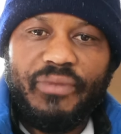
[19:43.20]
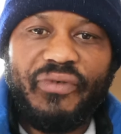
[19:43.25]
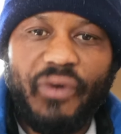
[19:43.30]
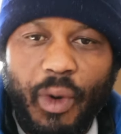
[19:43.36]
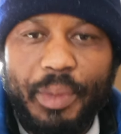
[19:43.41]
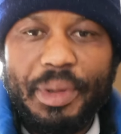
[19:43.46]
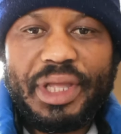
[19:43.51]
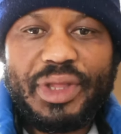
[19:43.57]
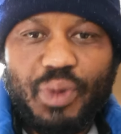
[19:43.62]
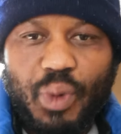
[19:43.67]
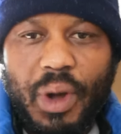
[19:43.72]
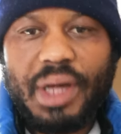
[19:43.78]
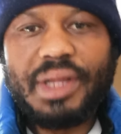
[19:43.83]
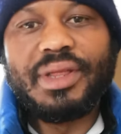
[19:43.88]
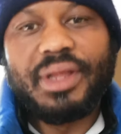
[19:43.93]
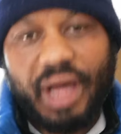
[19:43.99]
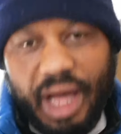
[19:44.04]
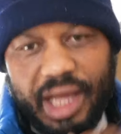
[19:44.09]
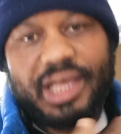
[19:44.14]
For me, it
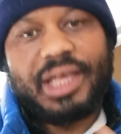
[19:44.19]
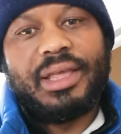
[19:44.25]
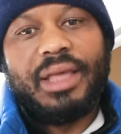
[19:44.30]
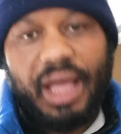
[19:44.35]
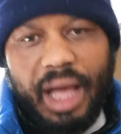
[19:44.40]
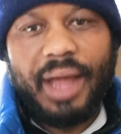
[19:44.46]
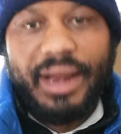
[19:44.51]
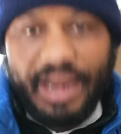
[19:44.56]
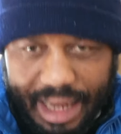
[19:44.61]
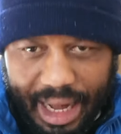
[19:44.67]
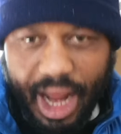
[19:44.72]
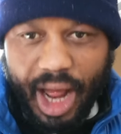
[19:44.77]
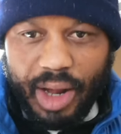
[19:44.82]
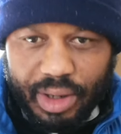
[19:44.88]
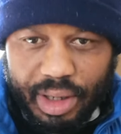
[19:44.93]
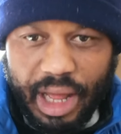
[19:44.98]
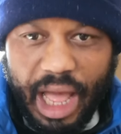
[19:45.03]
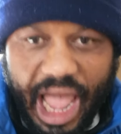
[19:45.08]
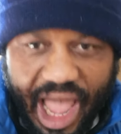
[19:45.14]
was,
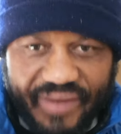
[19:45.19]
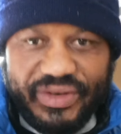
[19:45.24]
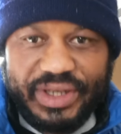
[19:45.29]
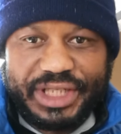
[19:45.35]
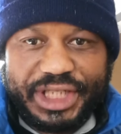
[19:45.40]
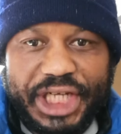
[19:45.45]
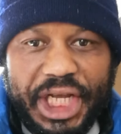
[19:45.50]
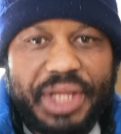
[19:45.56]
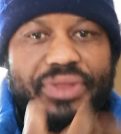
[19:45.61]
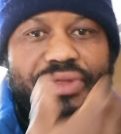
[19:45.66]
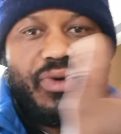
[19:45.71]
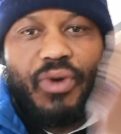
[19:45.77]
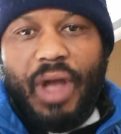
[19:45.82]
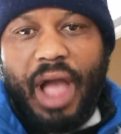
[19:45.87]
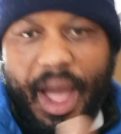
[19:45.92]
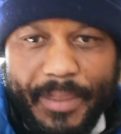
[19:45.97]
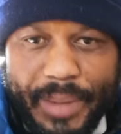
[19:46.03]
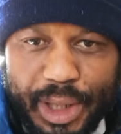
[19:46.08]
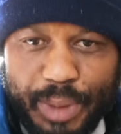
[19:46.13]
now I have a chance to
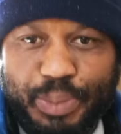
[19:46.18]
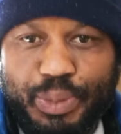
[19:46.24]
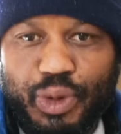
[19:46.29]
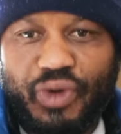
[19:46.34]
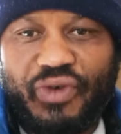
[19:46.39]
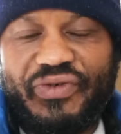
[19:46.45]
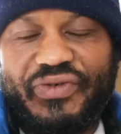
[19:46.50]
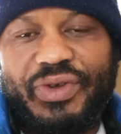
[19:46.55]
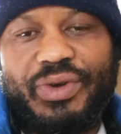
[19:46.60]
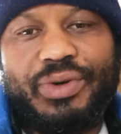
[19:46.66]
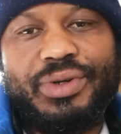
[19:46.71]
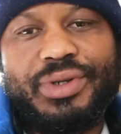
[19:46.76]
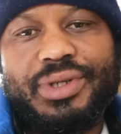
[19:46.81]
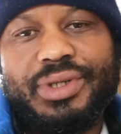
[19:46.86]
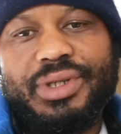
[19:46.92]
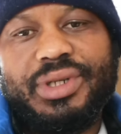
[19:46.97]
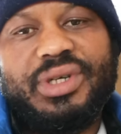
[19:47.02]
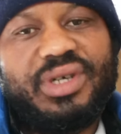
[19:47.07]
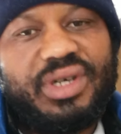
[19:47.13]
come and prove
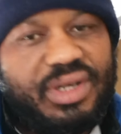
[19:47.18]
you.